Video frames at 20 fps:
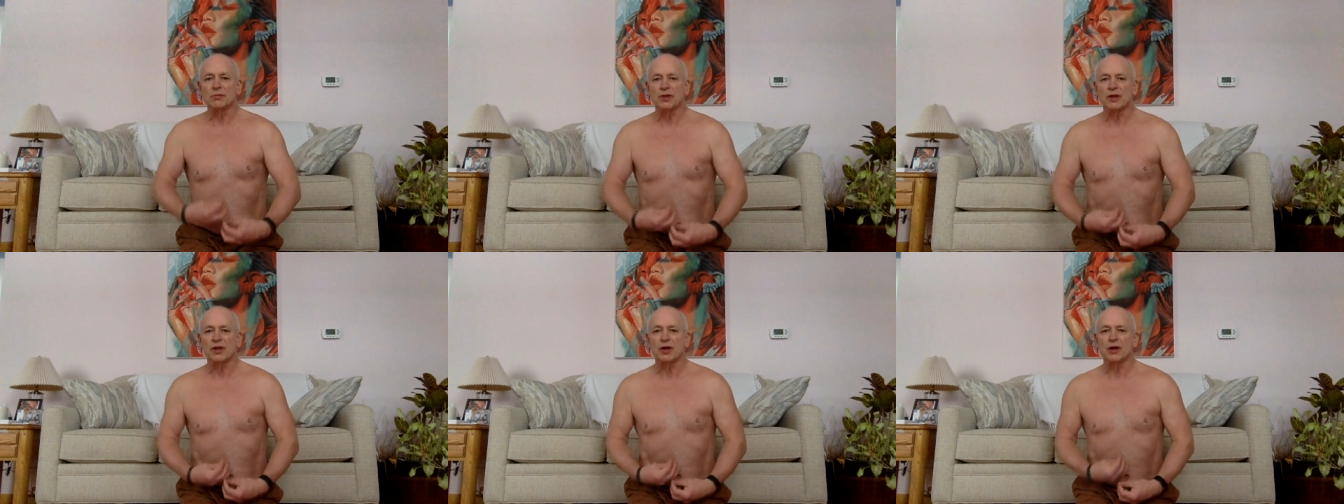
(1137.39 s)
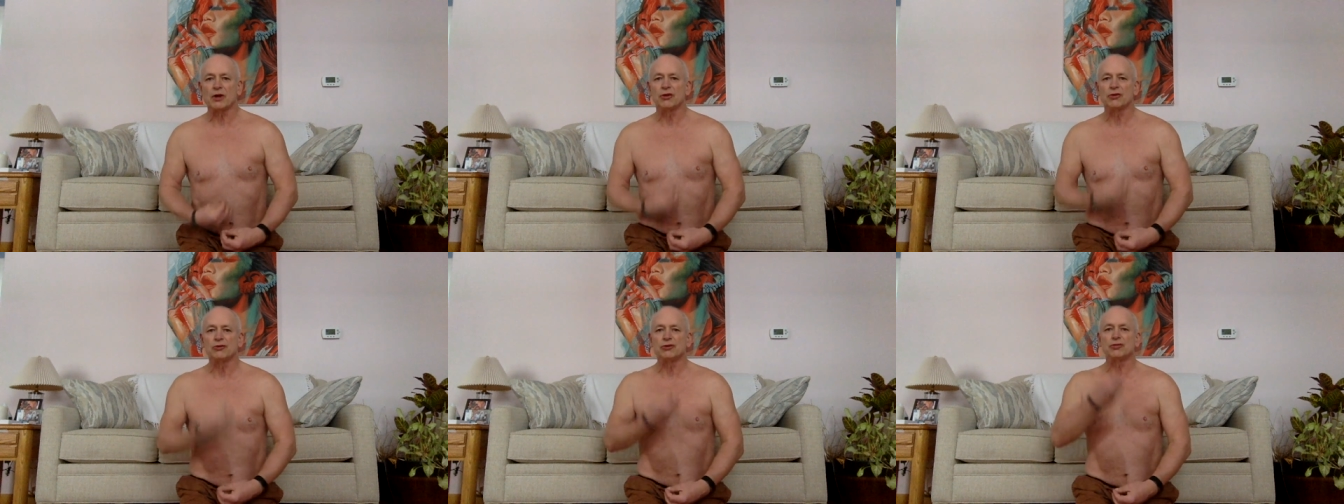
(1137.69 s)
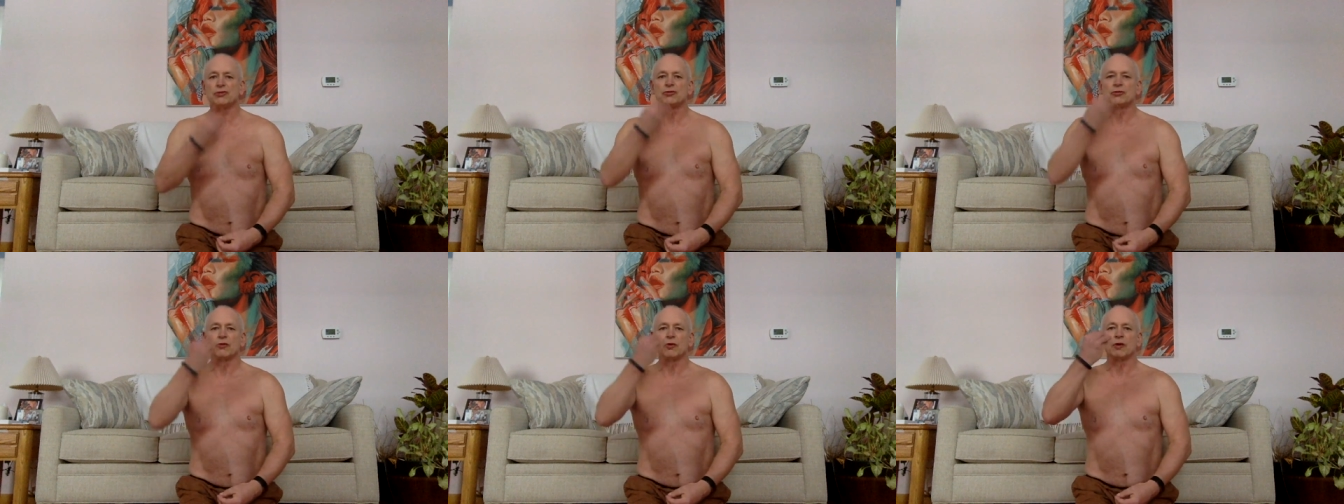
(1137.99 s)
The energy
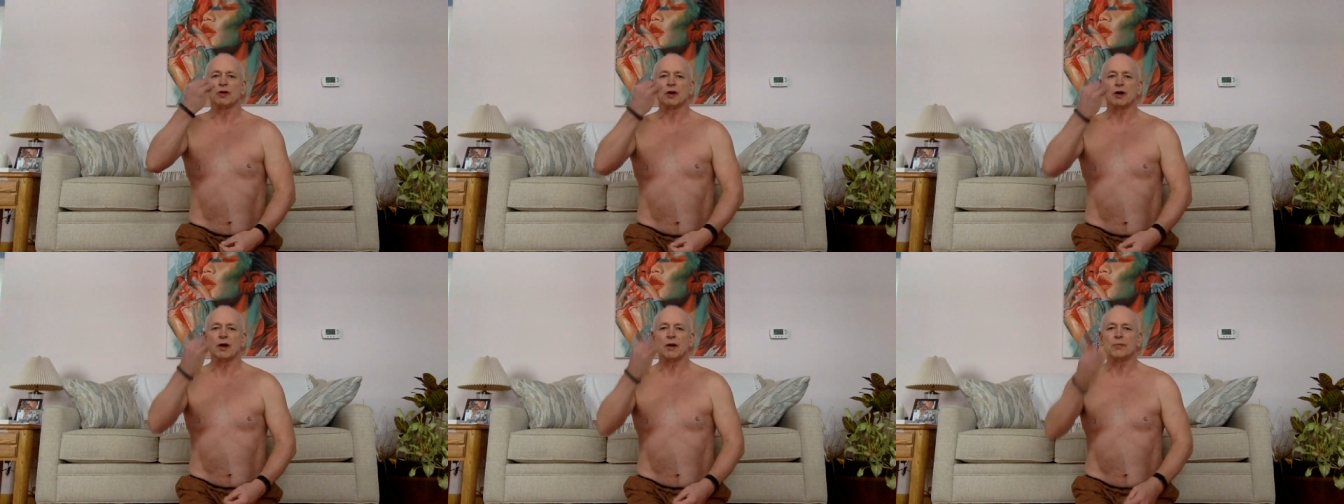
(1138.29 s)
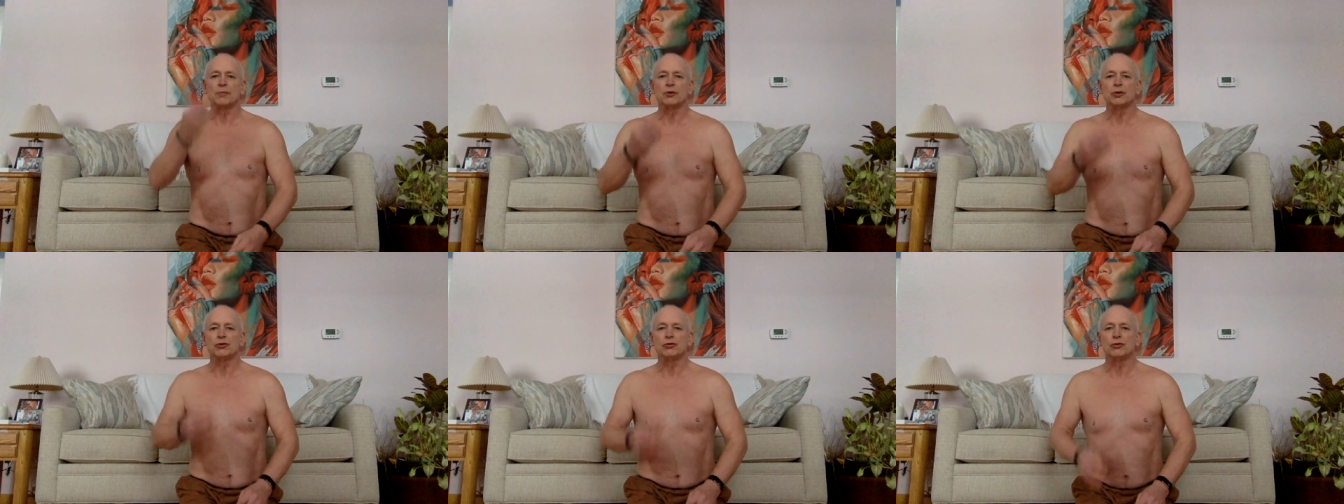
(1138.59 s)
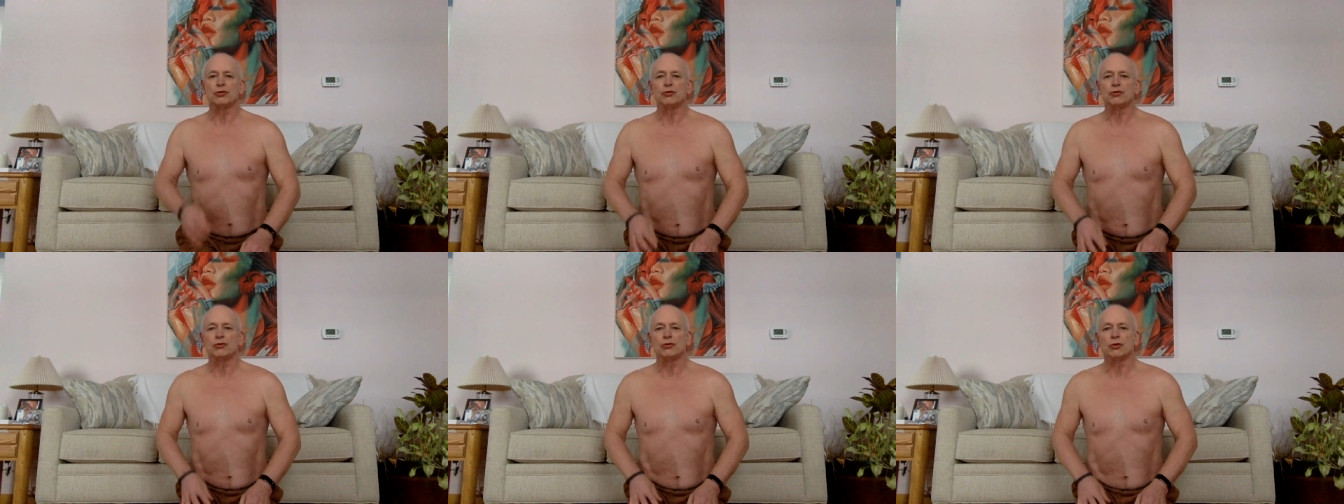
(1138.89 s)
is going up the
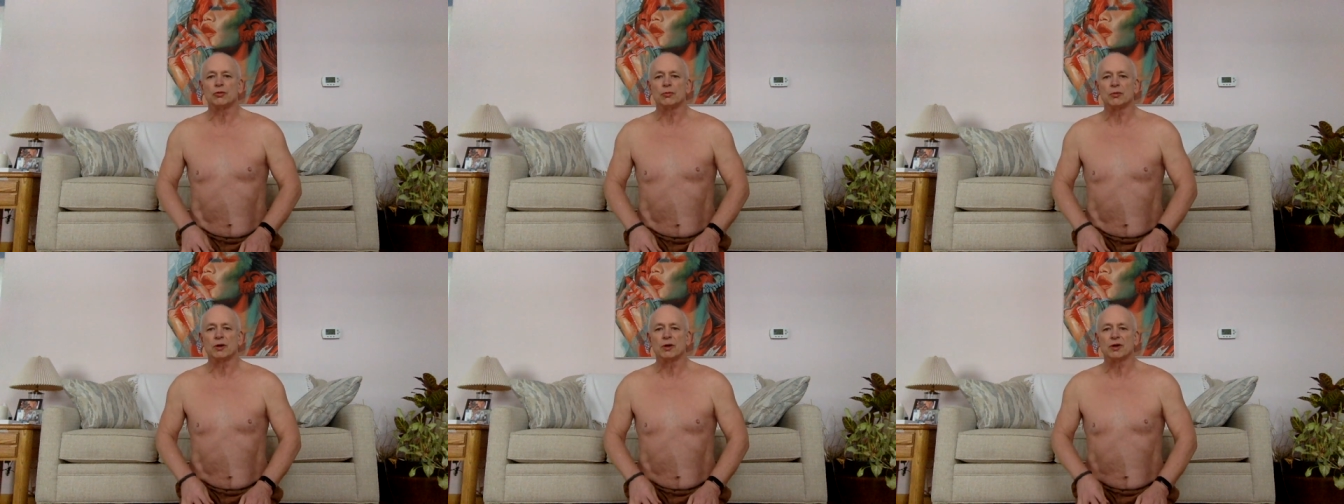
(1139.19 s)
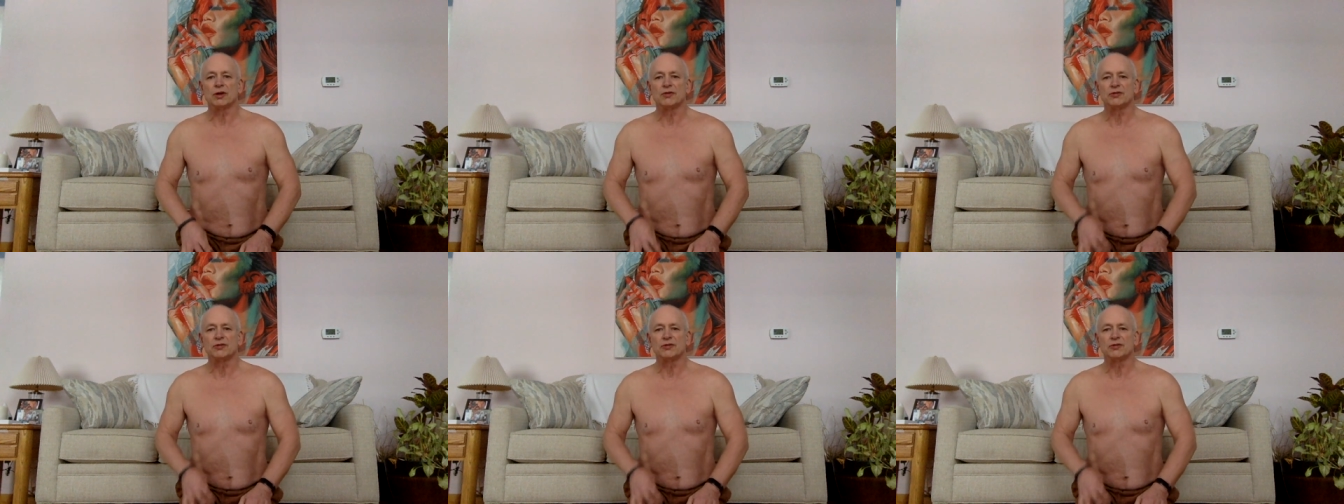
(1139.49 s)
sushumna,